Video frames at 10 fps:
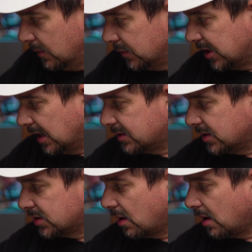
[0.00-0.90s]

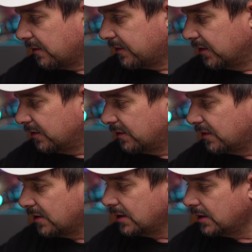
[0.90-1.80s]
chances are if you've
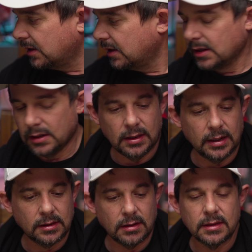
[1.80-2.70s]

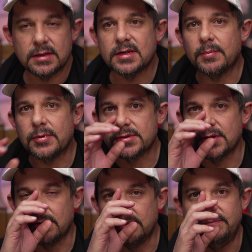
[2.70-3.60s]
clicked on this
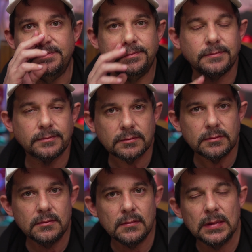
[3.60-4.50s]
episode,
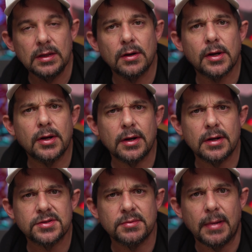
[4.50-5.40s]
you're
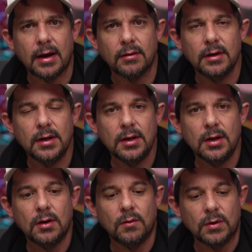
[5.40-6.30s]
curious about
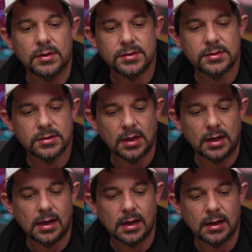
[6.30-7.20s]
what's
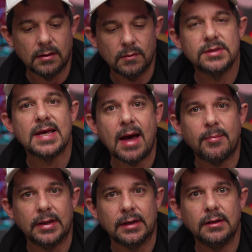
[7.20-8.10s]

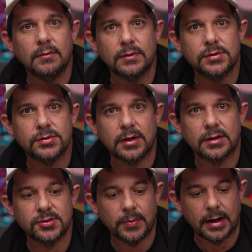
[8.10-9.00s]
happened, what's
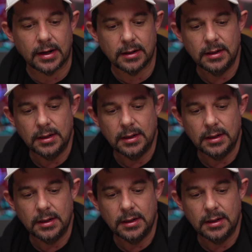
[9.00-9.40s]
transpired.